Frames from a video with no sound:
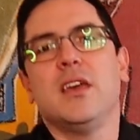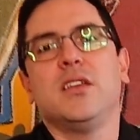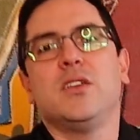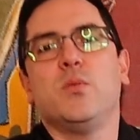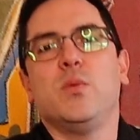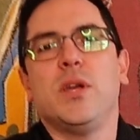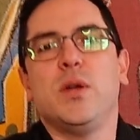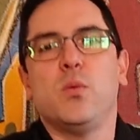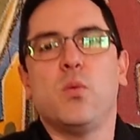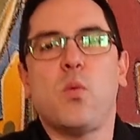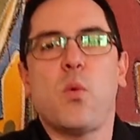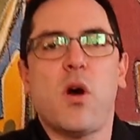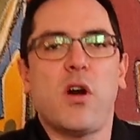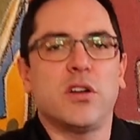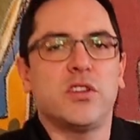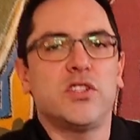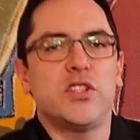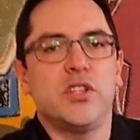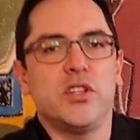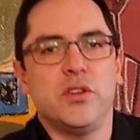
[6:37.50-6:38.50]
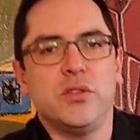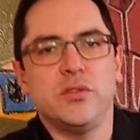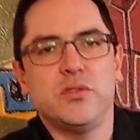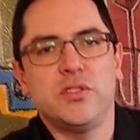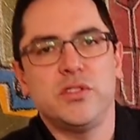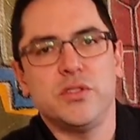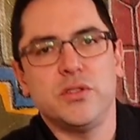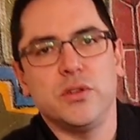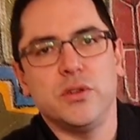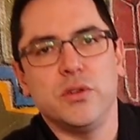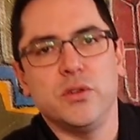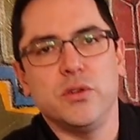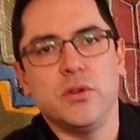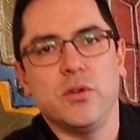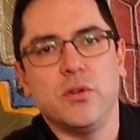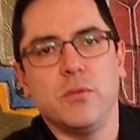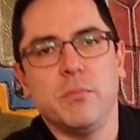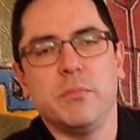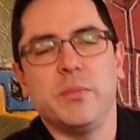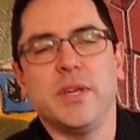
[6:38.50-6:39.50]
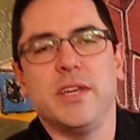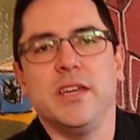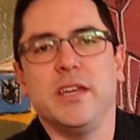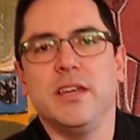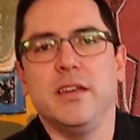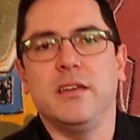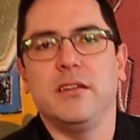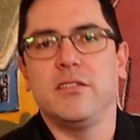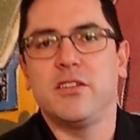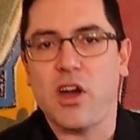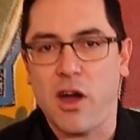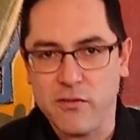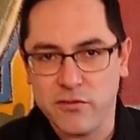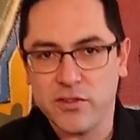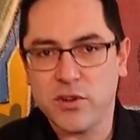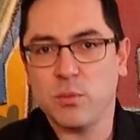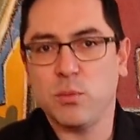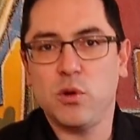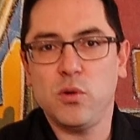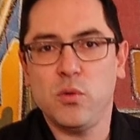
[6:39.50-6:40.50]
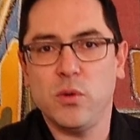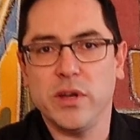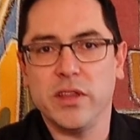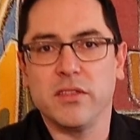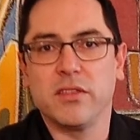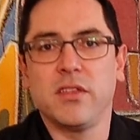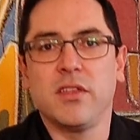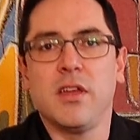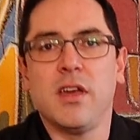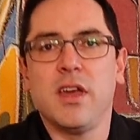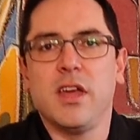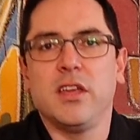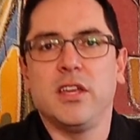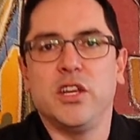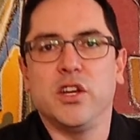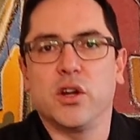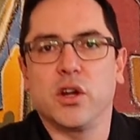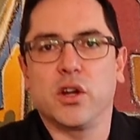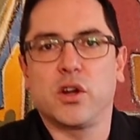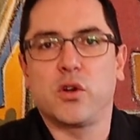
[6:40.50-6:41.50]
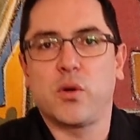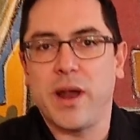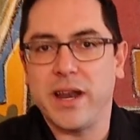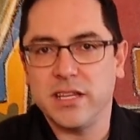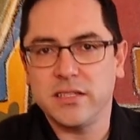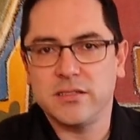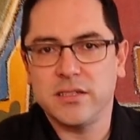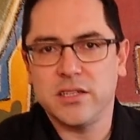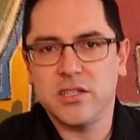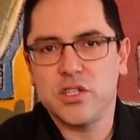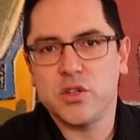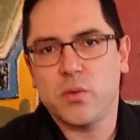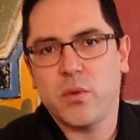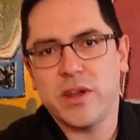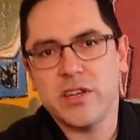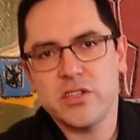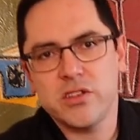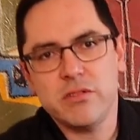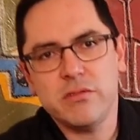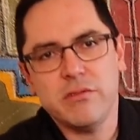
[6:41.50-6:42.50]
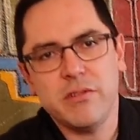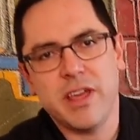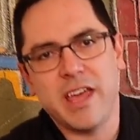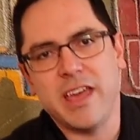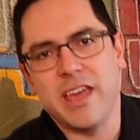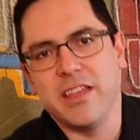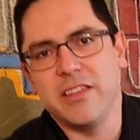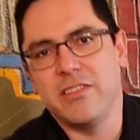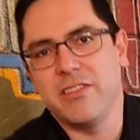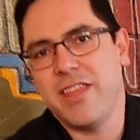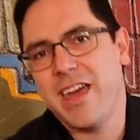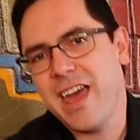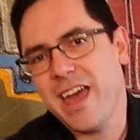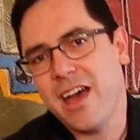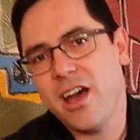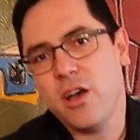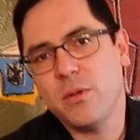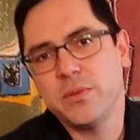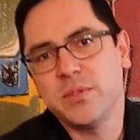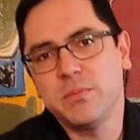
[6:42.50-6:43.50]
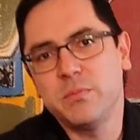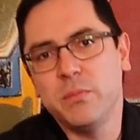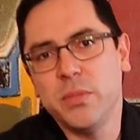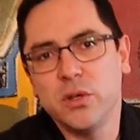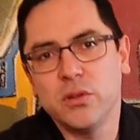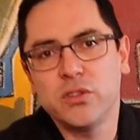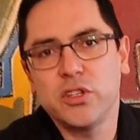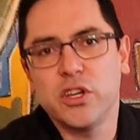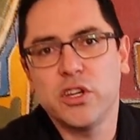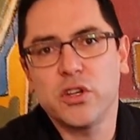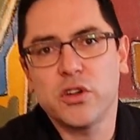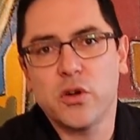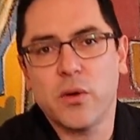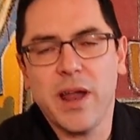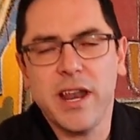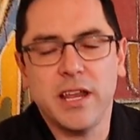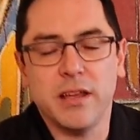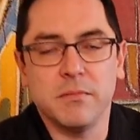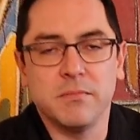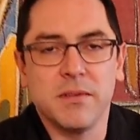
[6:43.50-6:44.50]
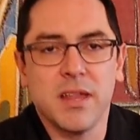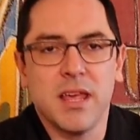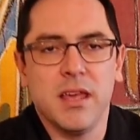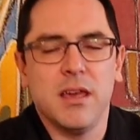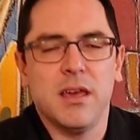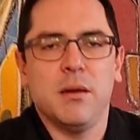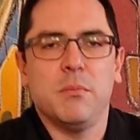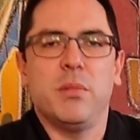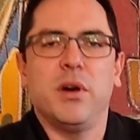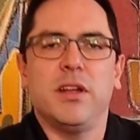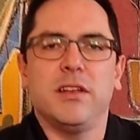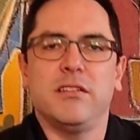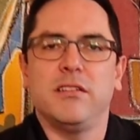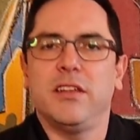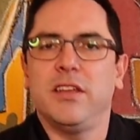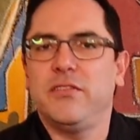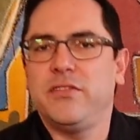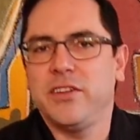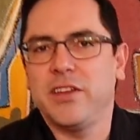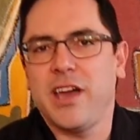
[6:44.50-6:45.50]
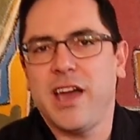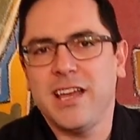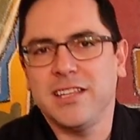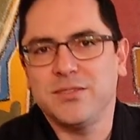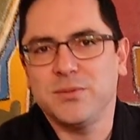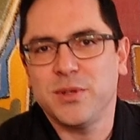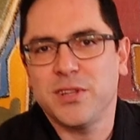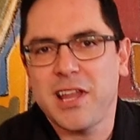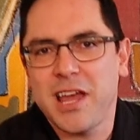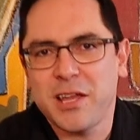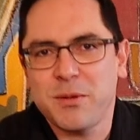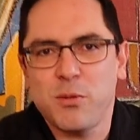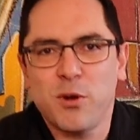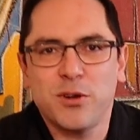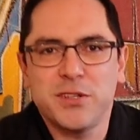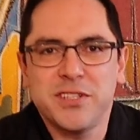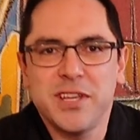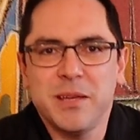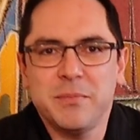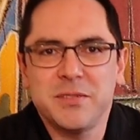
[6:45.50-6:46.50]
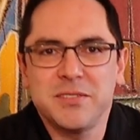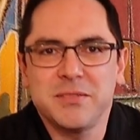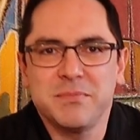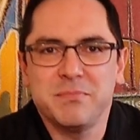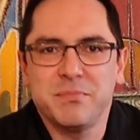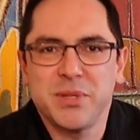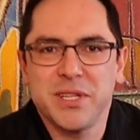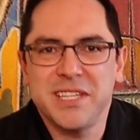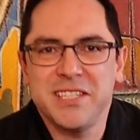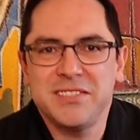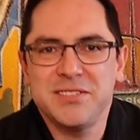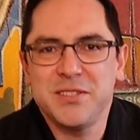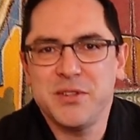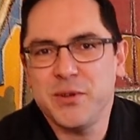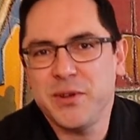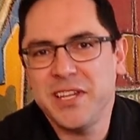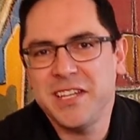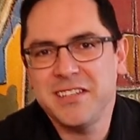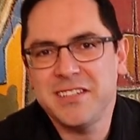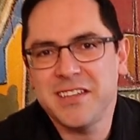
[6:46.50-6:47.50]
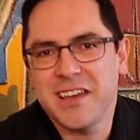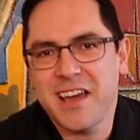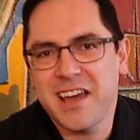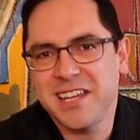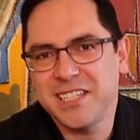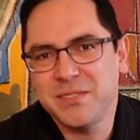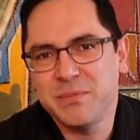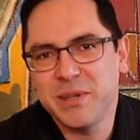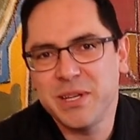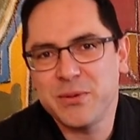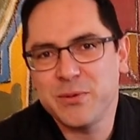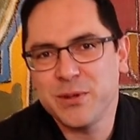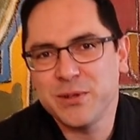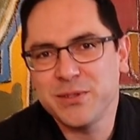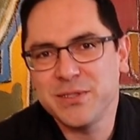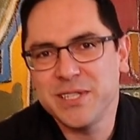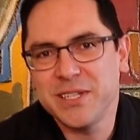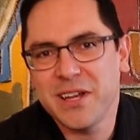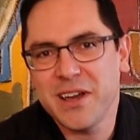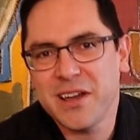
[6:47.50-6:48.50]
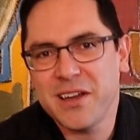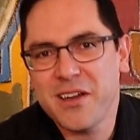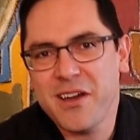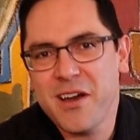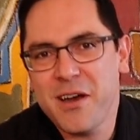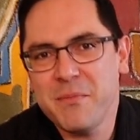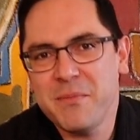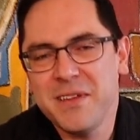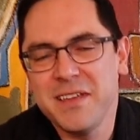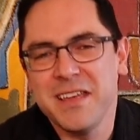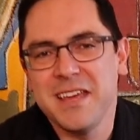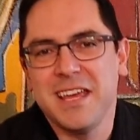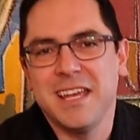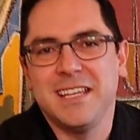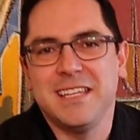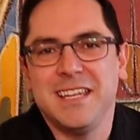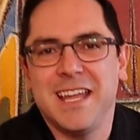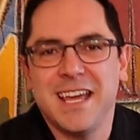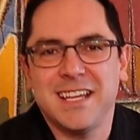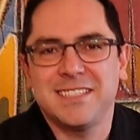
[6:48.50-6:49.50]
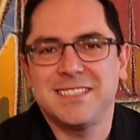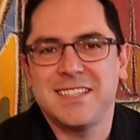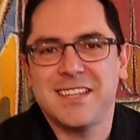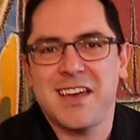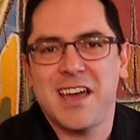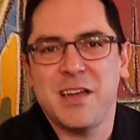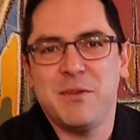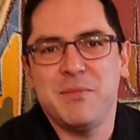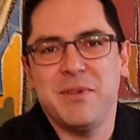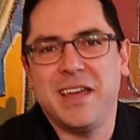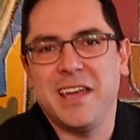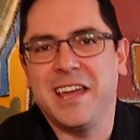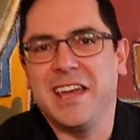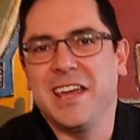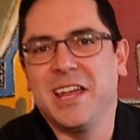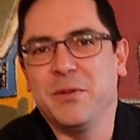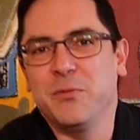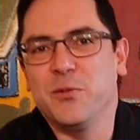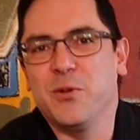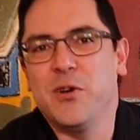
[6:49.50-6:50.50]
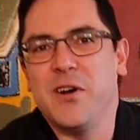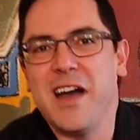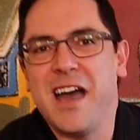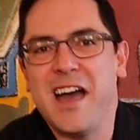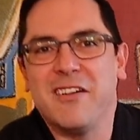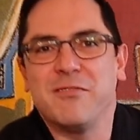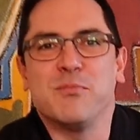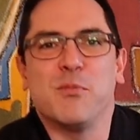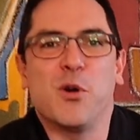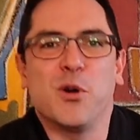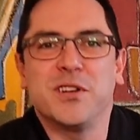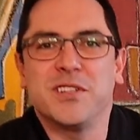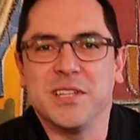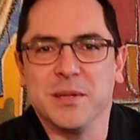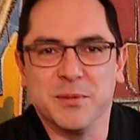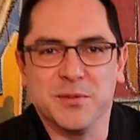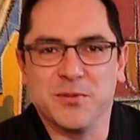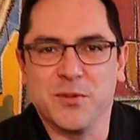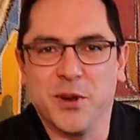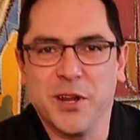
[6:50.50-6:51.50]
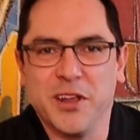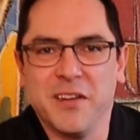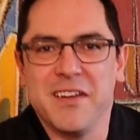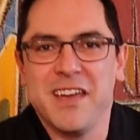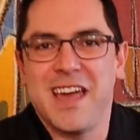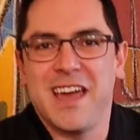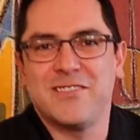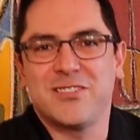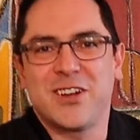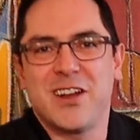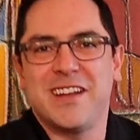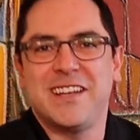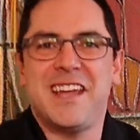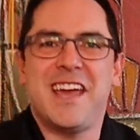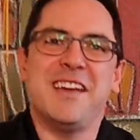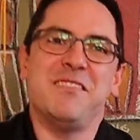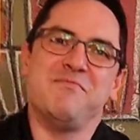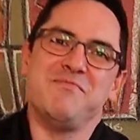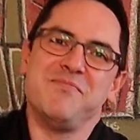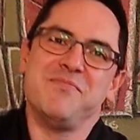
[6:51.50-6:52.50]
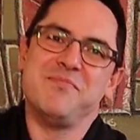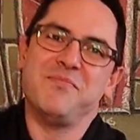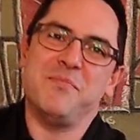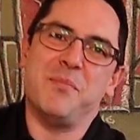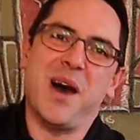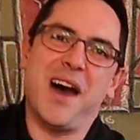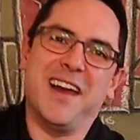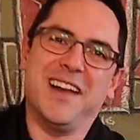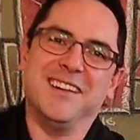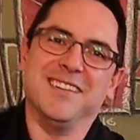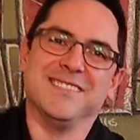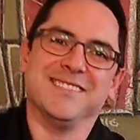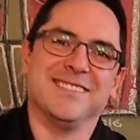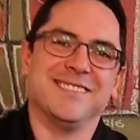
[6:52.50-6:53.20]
We want you to be comfortable with your credit situation, and that helps build good credit. But if you guys would like more tips, please tune in to iSpeakRealty.com next time, and we'll have more tips for you. Have a great day. Bye.